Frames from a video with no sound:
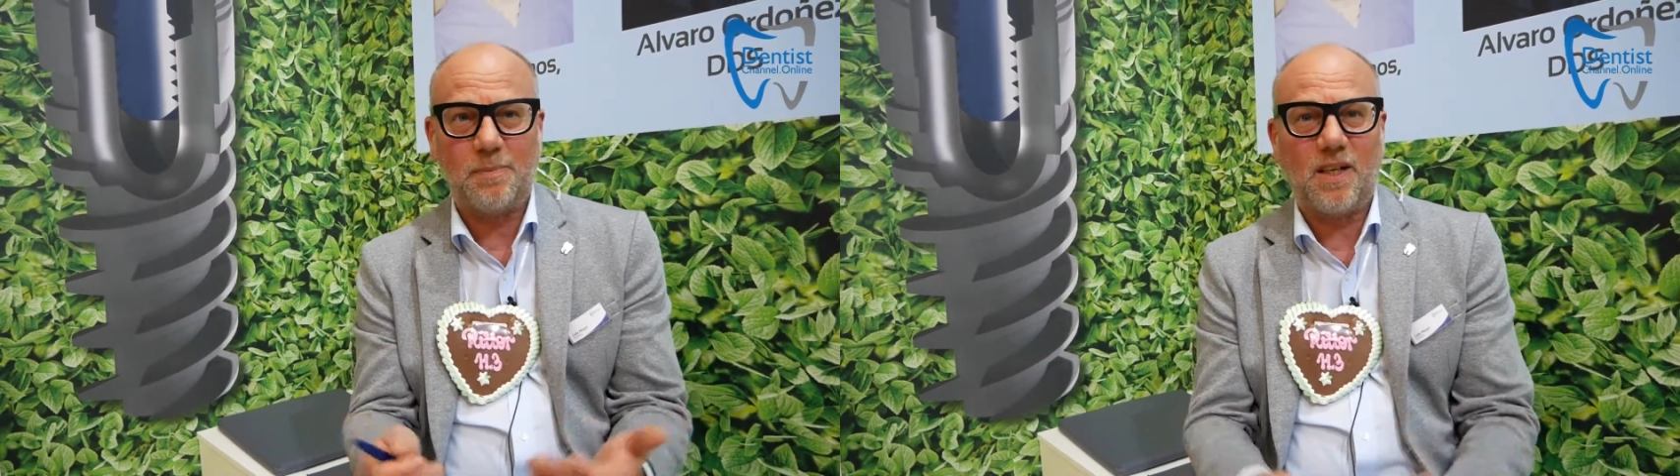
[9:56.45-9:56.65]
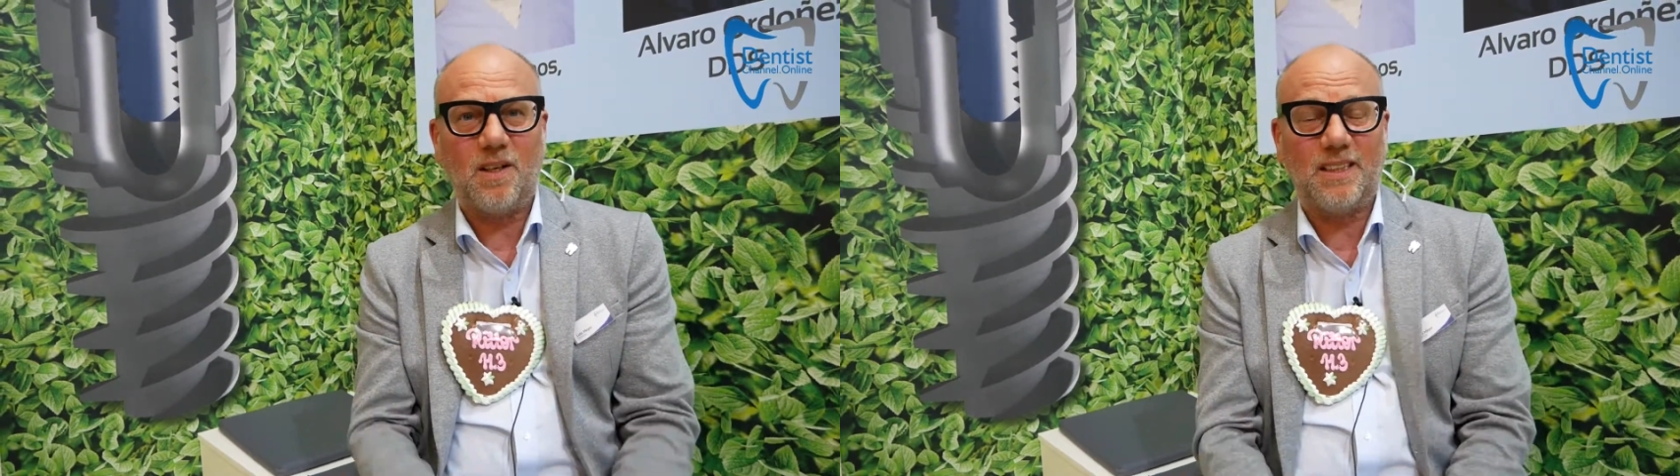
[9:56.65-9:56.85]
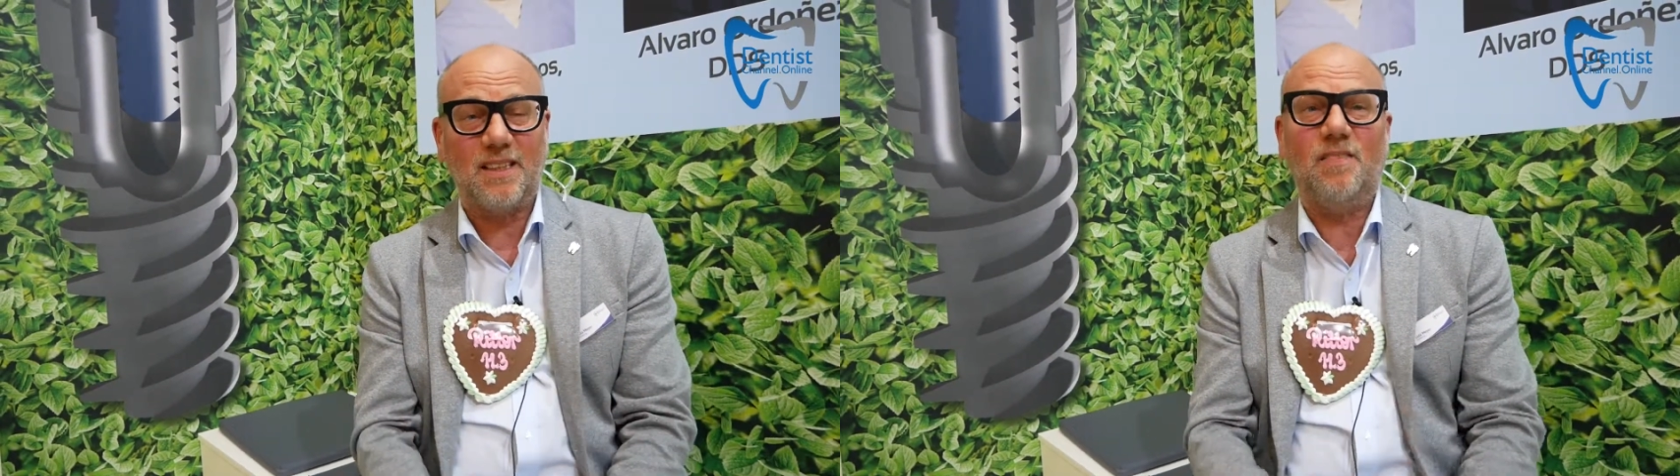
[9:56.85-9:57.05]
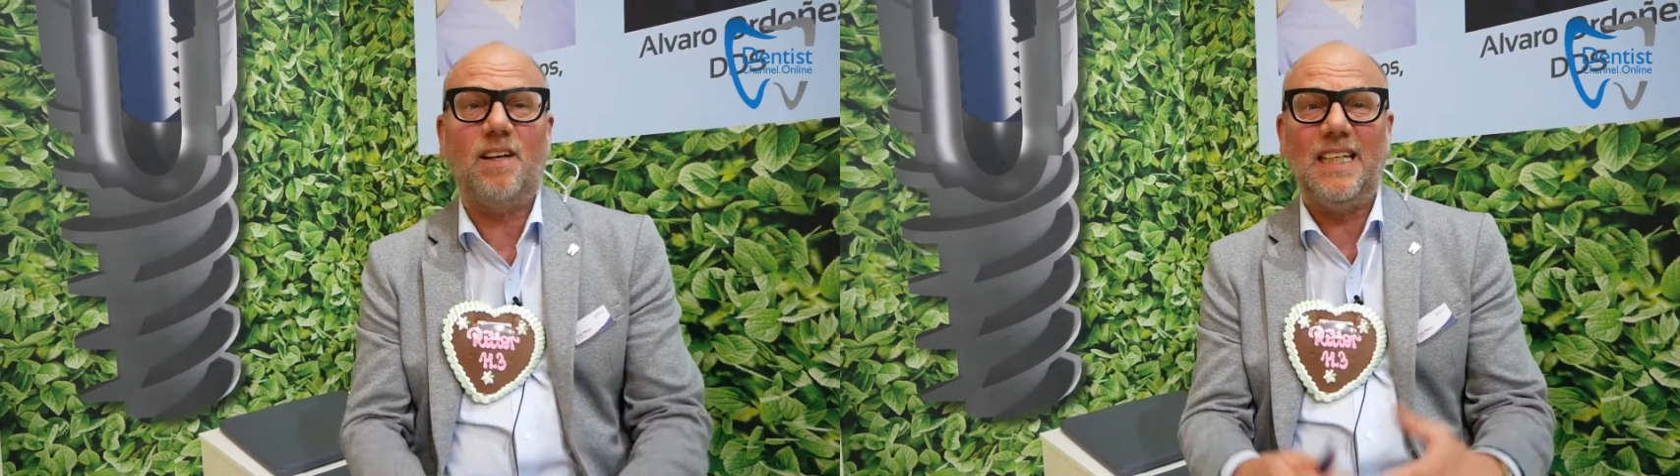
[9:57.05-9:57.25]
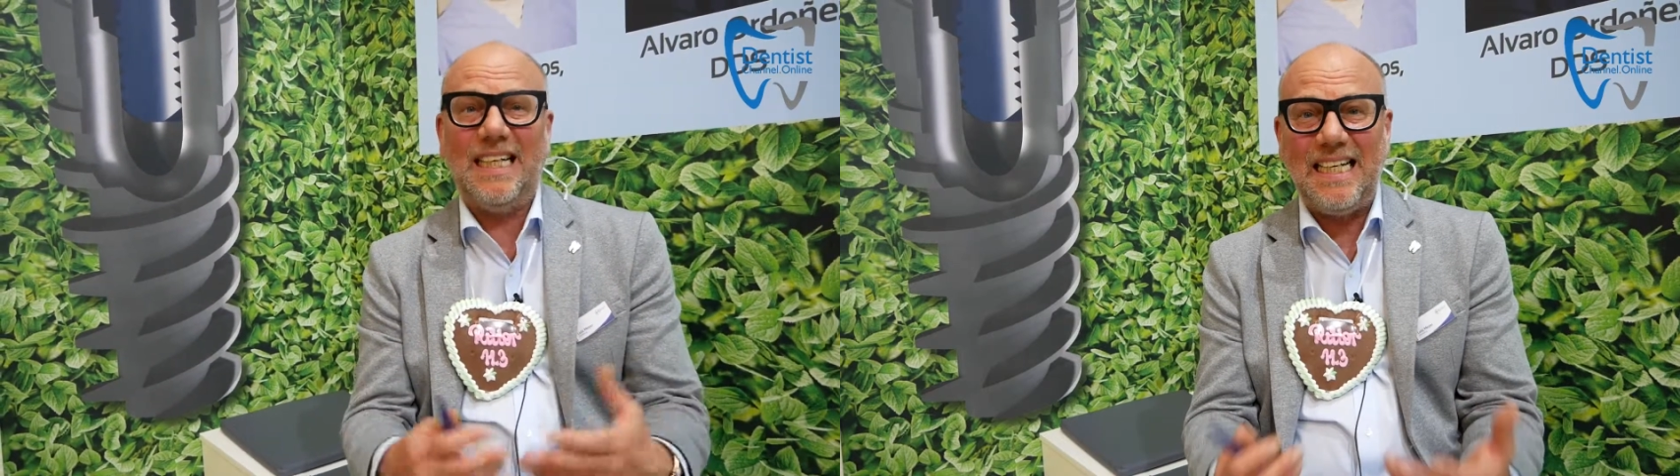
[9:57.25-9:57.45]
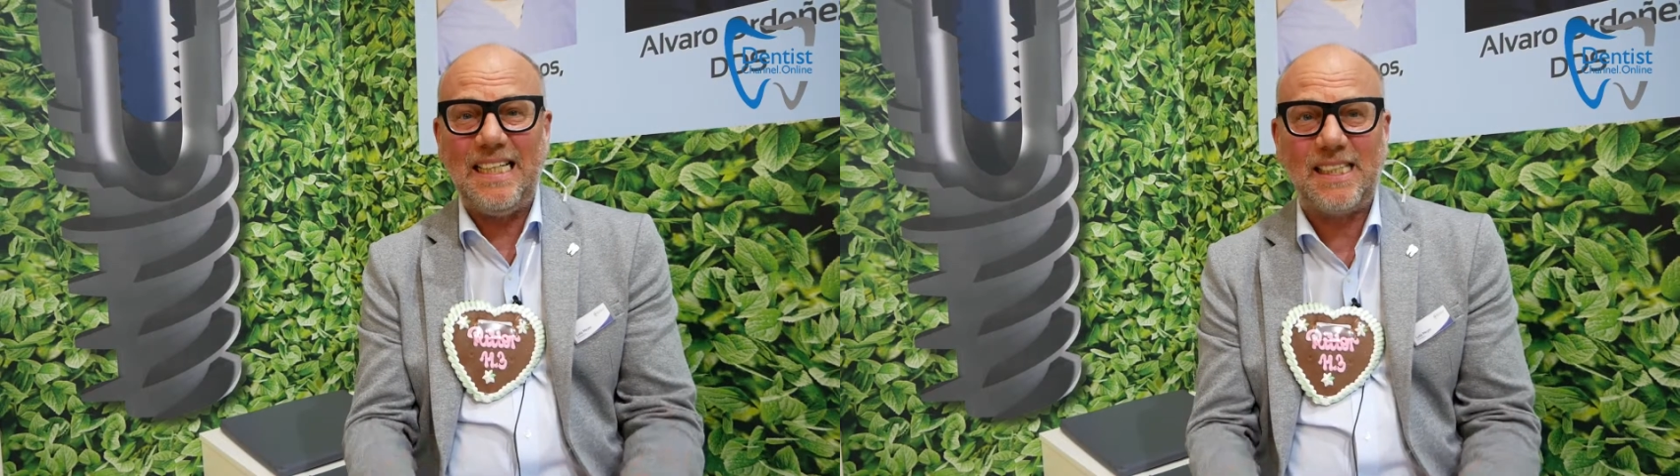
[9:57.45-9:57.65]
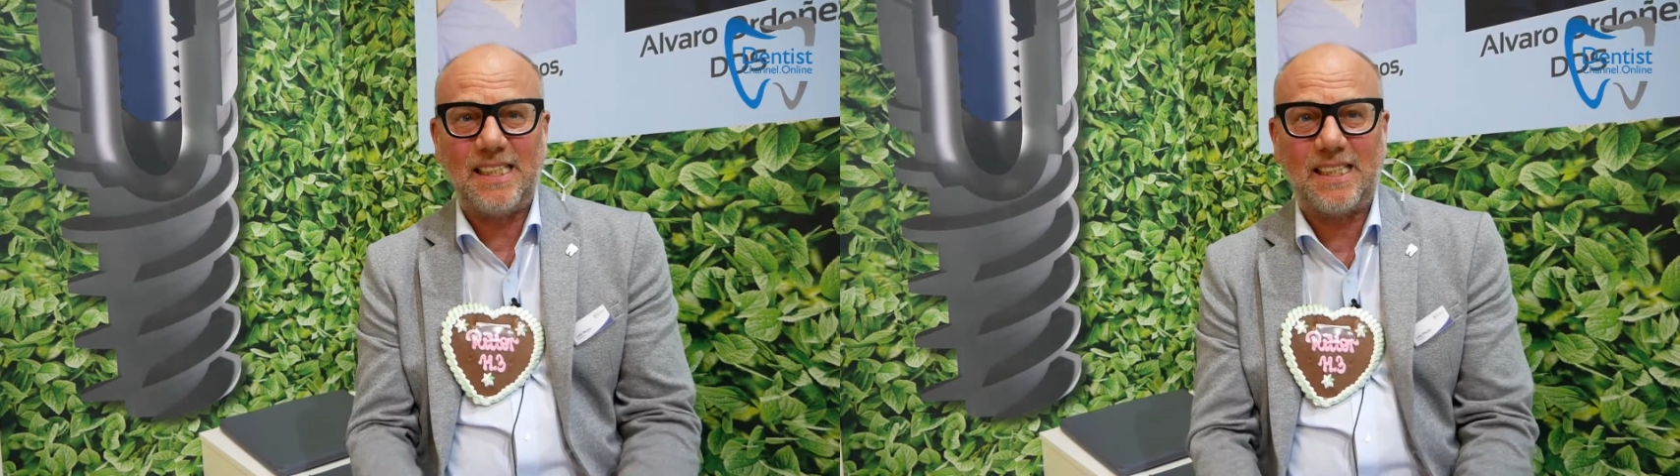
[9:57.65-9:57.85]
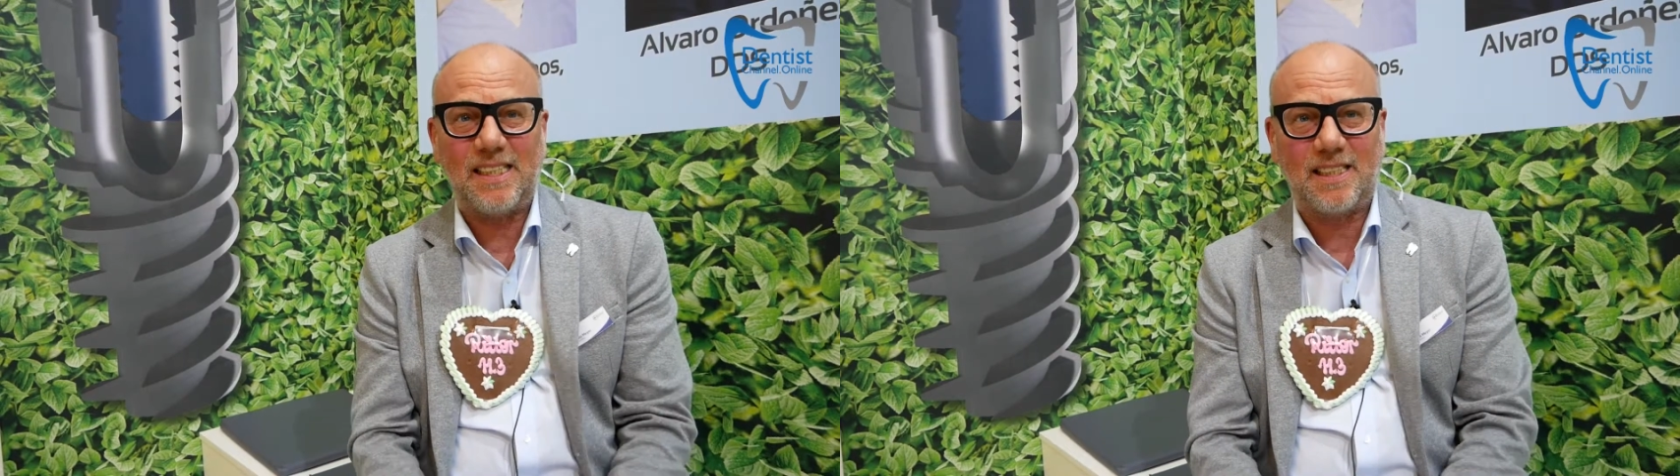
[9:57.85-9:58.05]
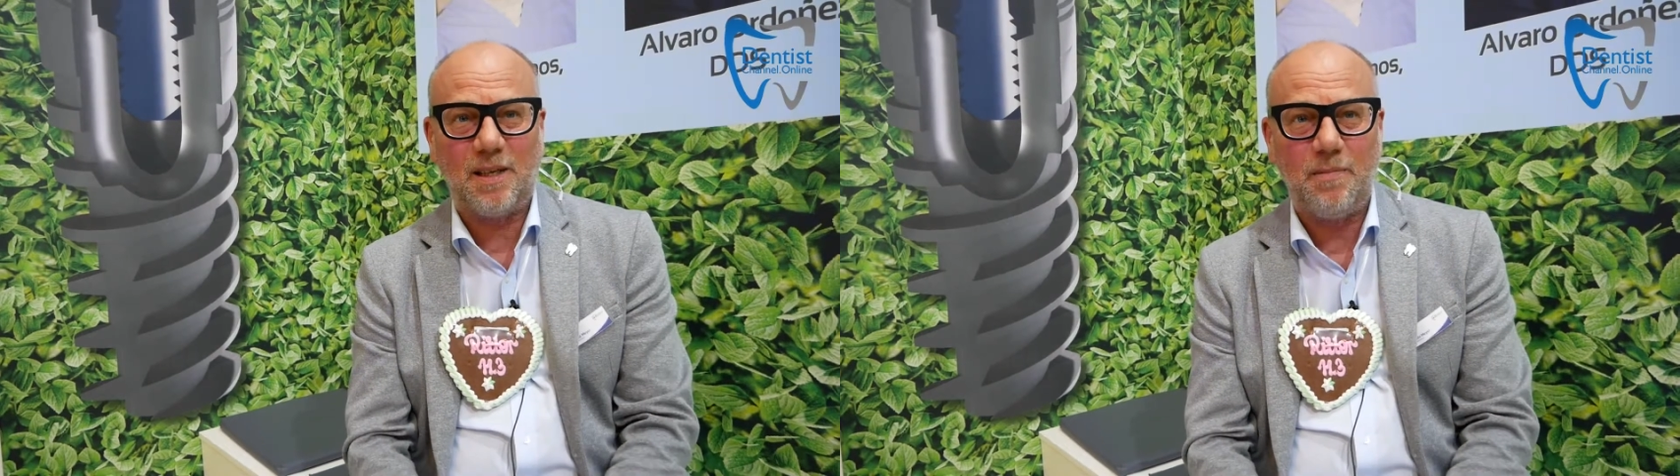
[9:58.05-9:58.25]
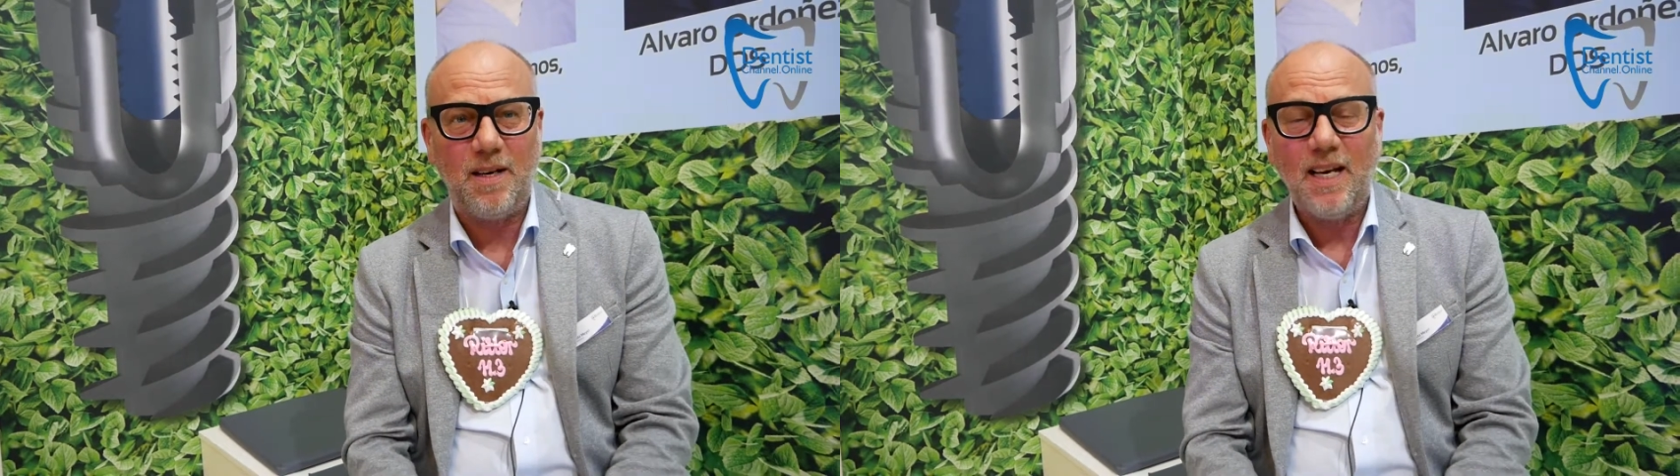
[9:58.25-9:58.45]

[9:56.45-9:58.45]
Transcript: because it's a very easy system.